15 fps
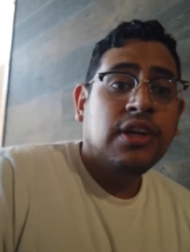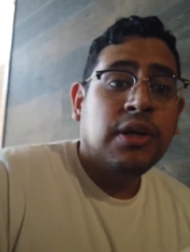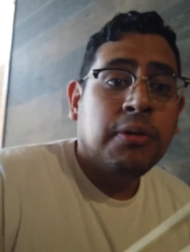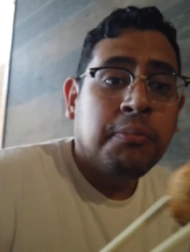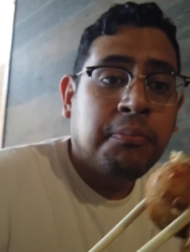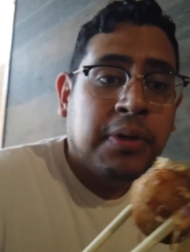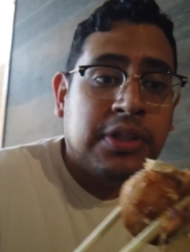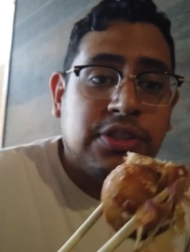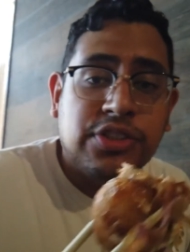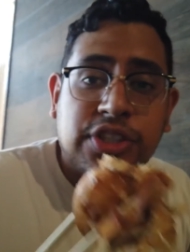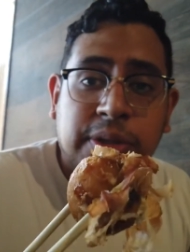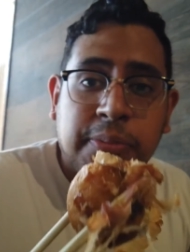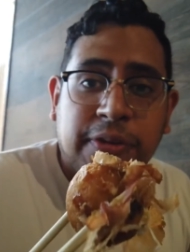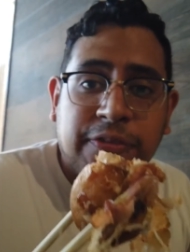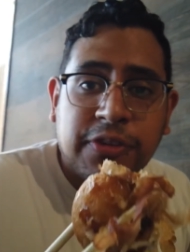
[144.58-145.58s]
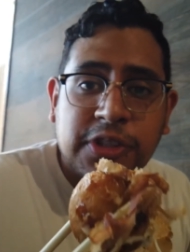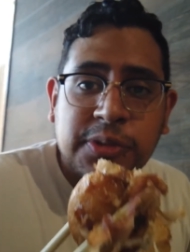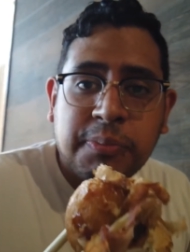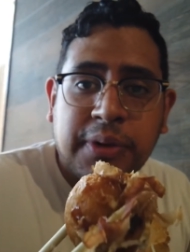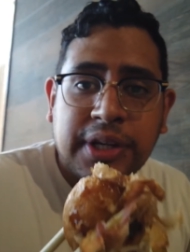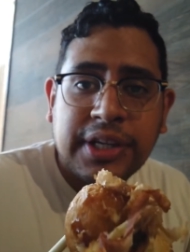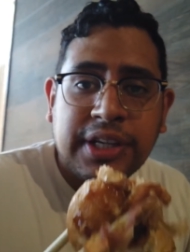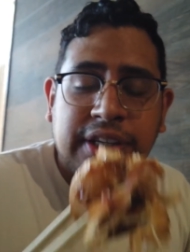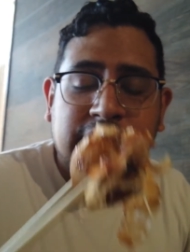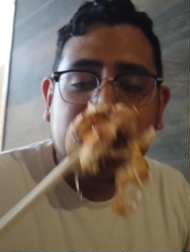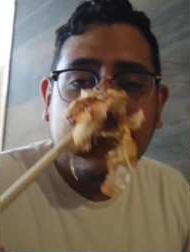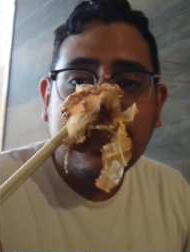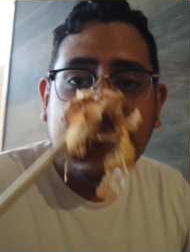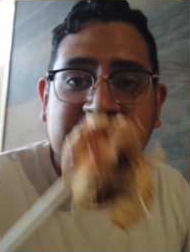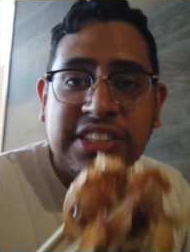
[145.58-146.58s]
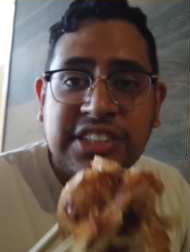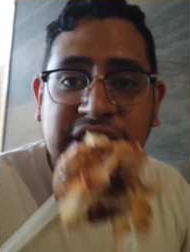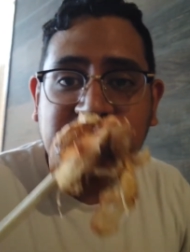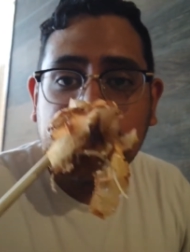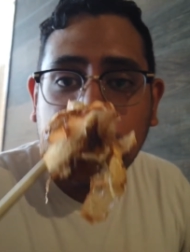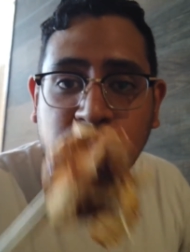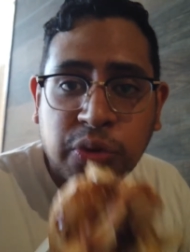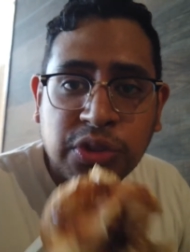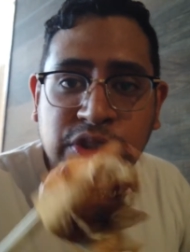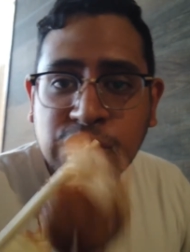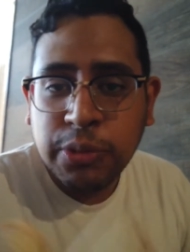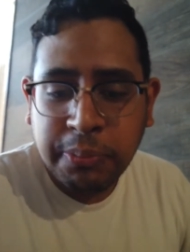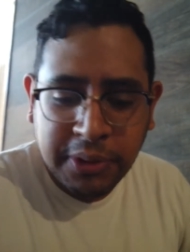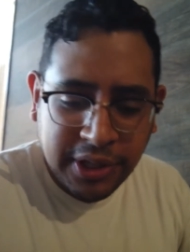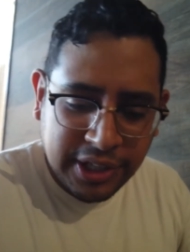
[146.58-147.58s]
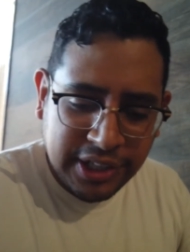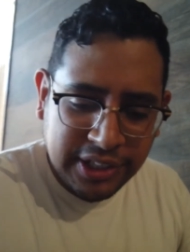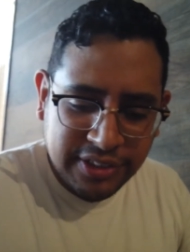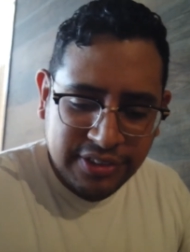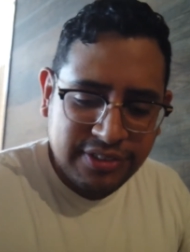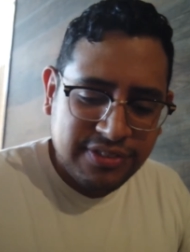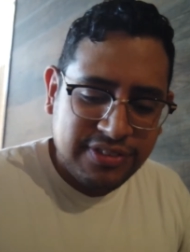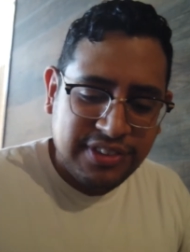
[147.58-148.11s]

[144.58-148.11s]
About to try my first bite. These things are always super hot.